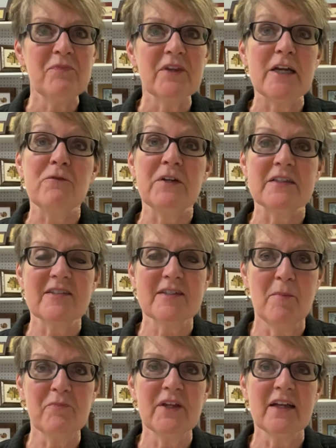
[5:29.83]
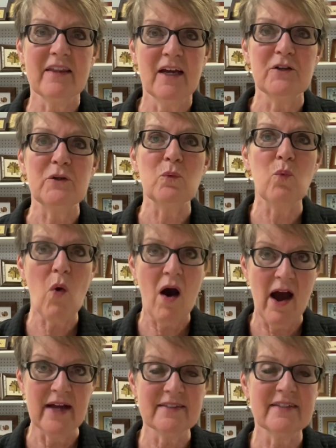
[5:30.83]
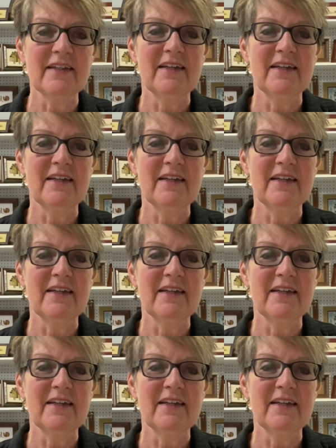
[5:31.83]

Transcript: if it's something that you want.